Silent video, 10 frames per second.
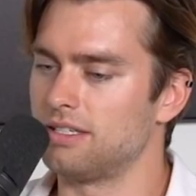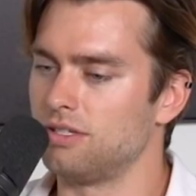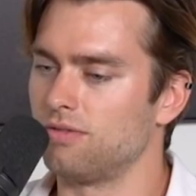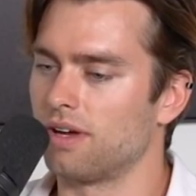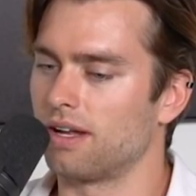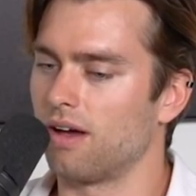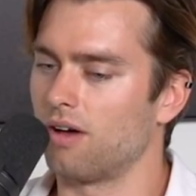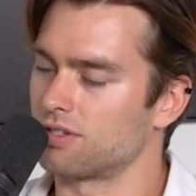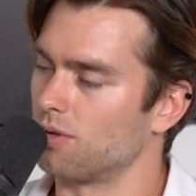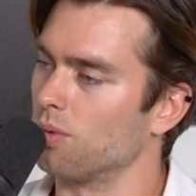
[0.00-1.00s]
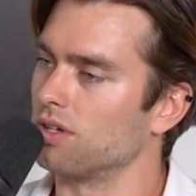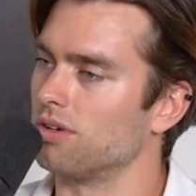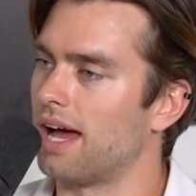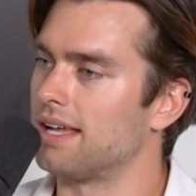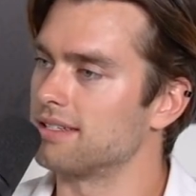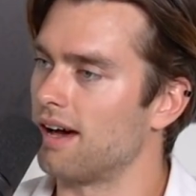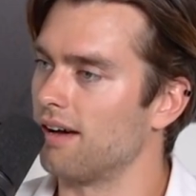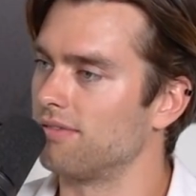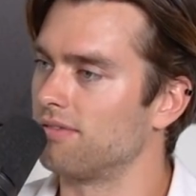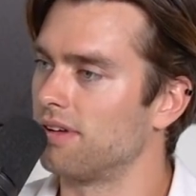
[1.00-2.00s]
you've got to also work your ass
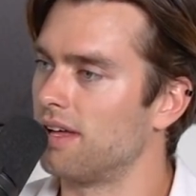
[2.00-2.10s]
off.